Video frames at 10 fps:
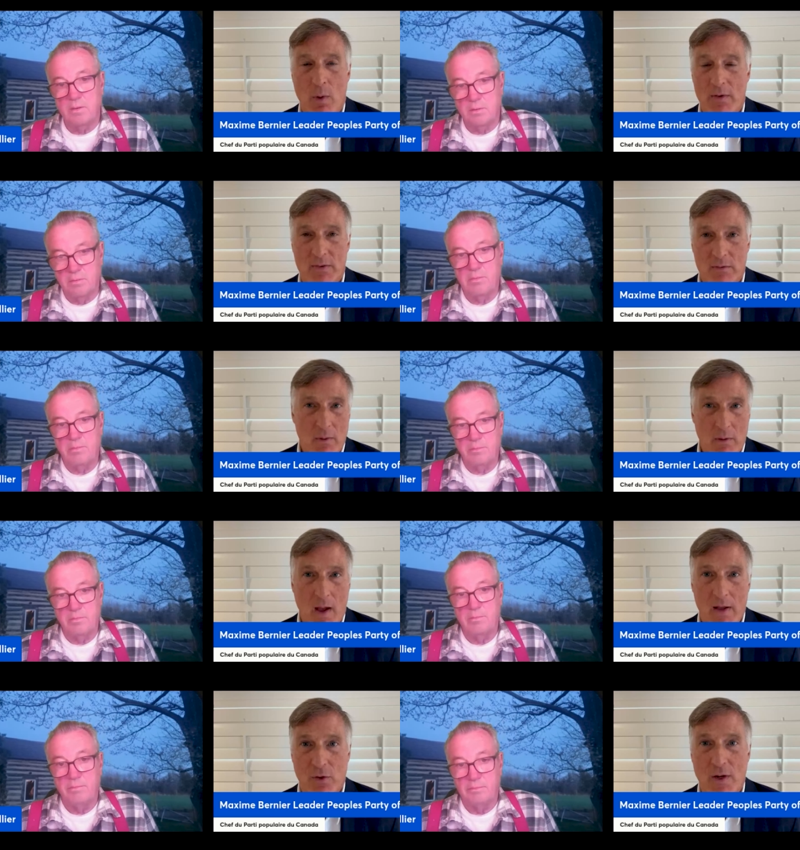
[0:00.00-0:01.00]
Speaker 1: I was, uh,
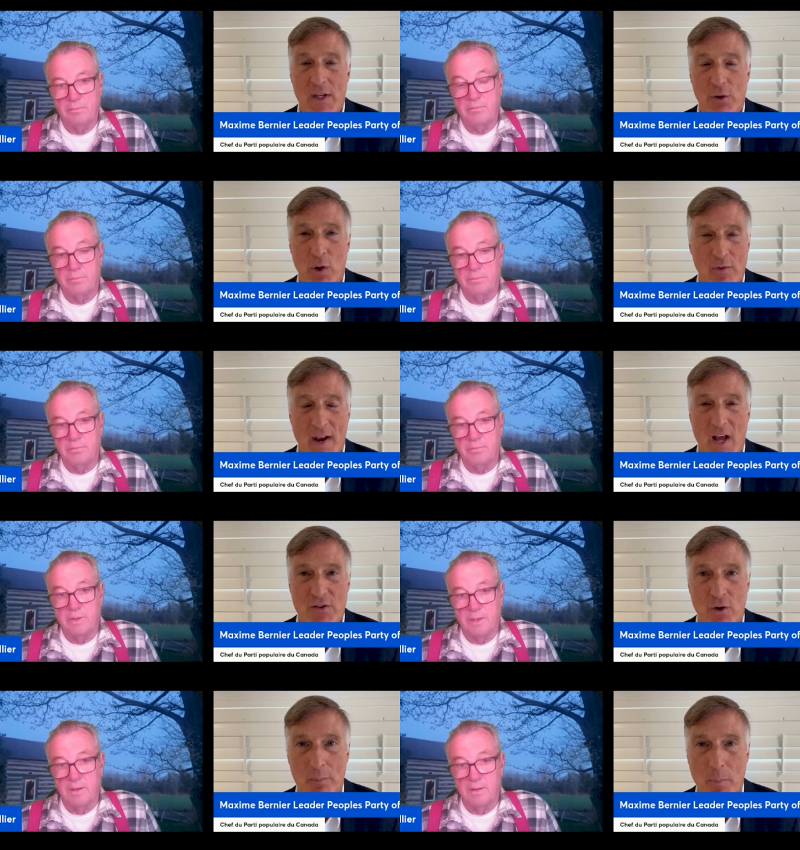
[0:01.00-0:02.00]
as a leader of a
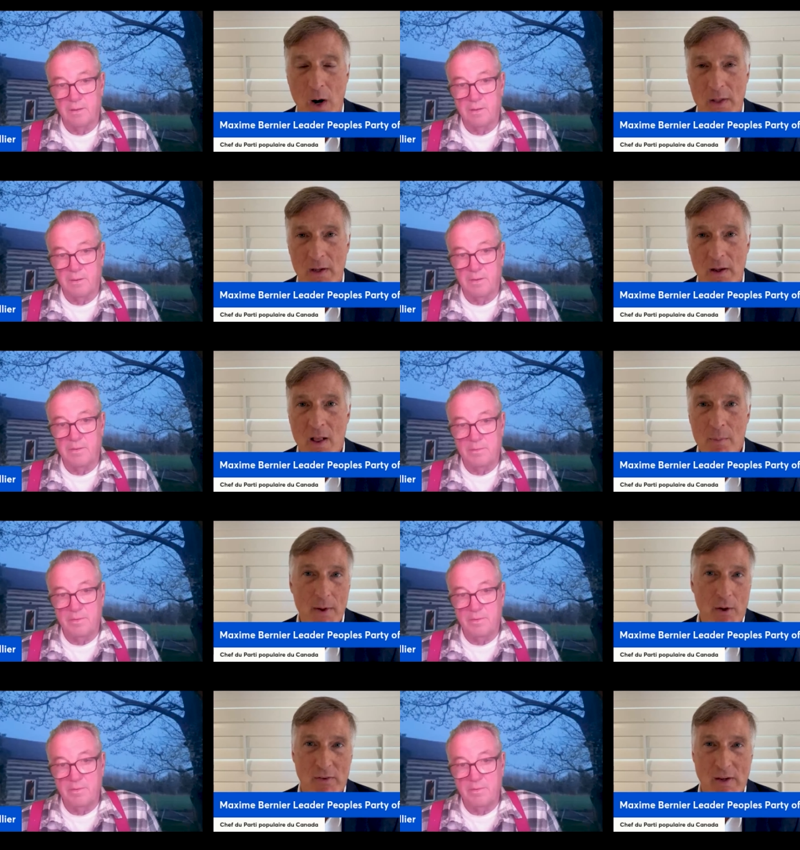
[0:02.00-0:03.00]
national party,
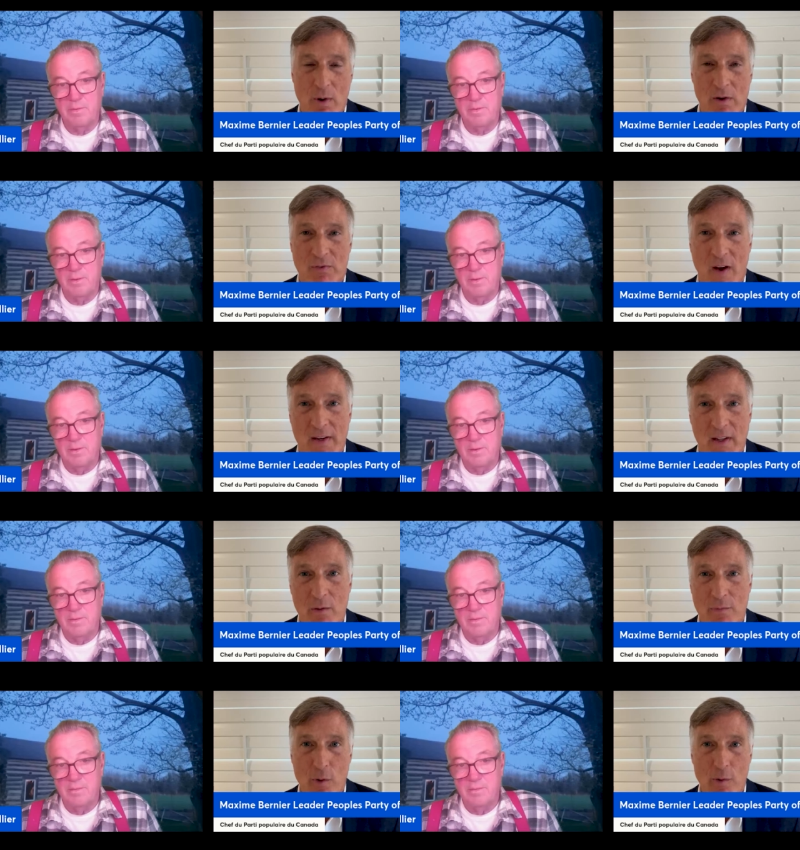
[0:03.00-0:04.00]
because I was
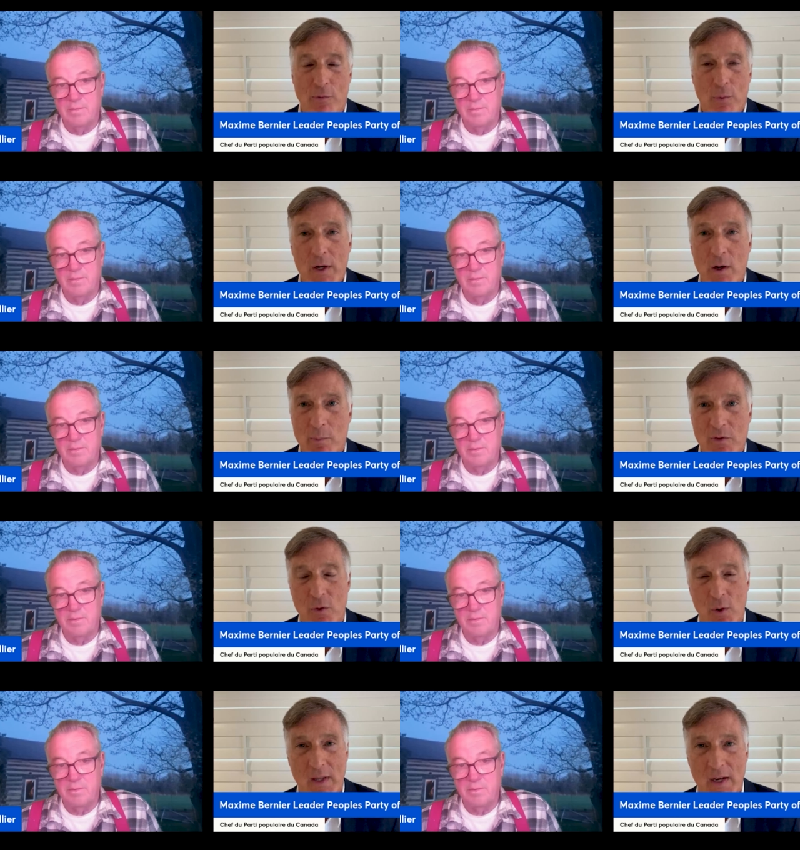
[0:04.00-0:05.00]
fighting for freedoms
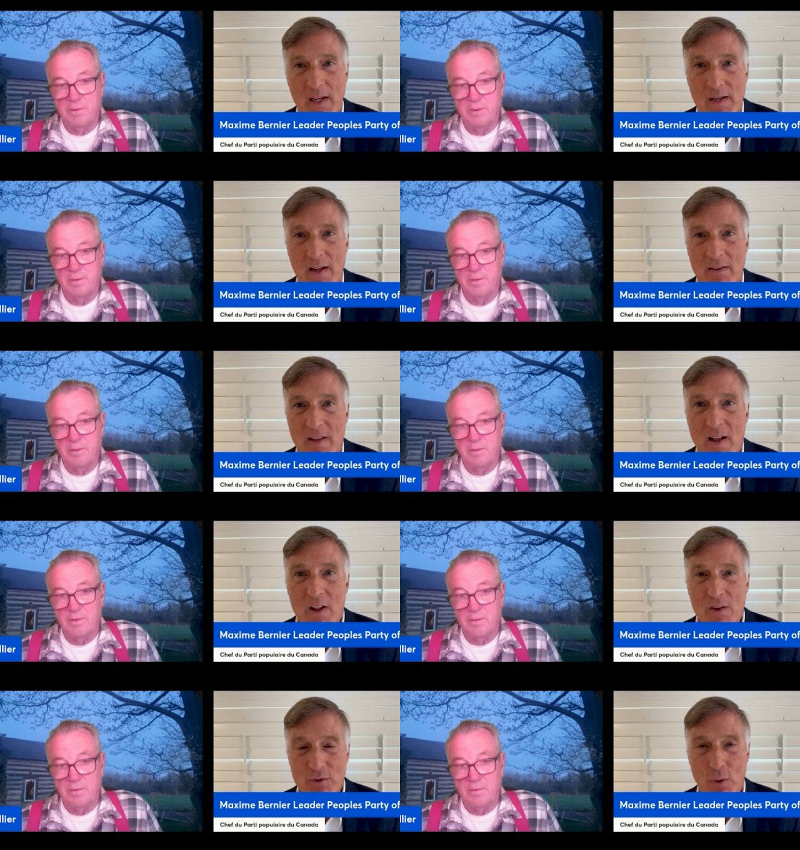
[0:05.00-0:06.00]
for Canadians.
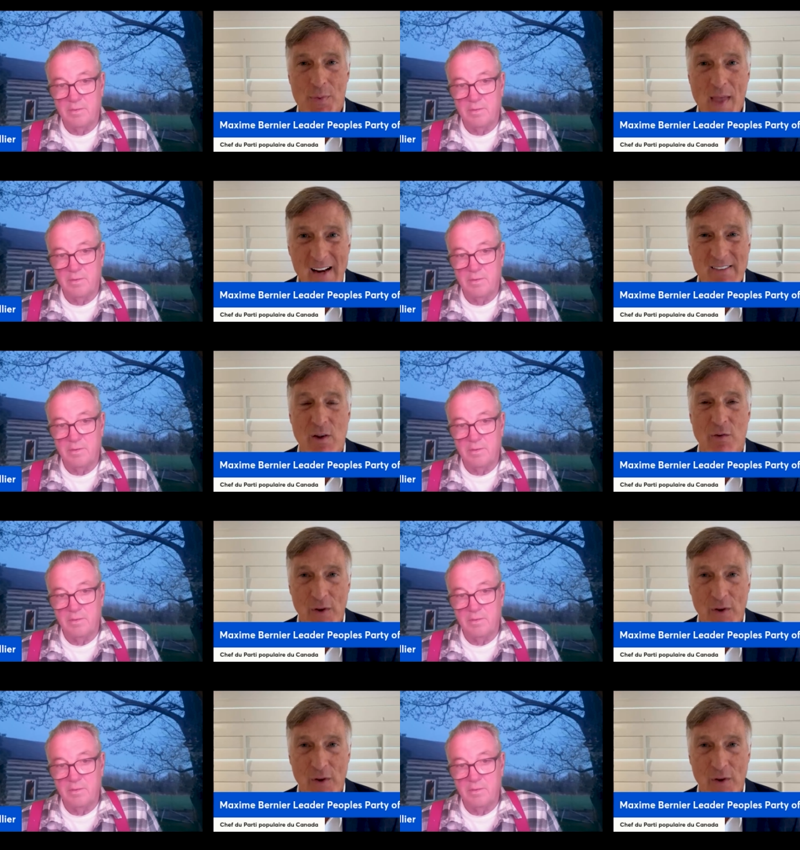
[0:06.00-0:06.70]
So that's the